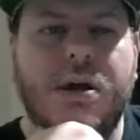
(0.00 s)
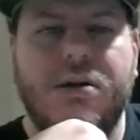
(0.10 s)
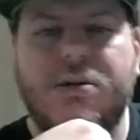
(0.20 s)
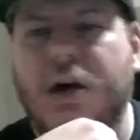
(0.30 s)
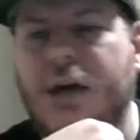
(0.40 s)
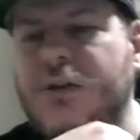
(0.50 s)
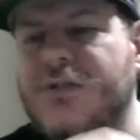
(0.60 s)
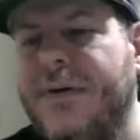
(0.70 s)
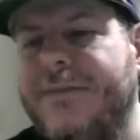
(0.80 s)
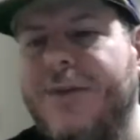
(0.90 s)
So I use
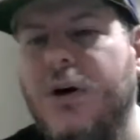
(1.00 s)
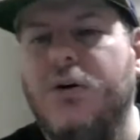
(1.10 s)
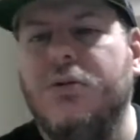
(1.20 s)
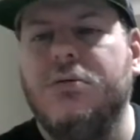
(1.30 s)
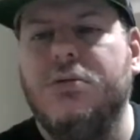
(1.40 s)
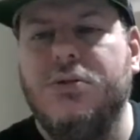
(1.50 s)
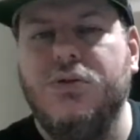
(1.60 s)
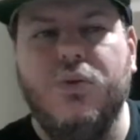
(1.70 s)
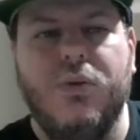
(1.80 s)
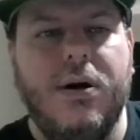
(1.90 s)
my phone
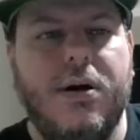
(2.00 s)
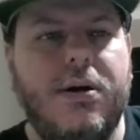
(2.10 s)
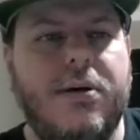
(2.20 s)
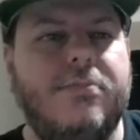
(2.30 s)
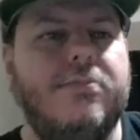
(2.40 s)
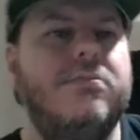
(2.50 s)
to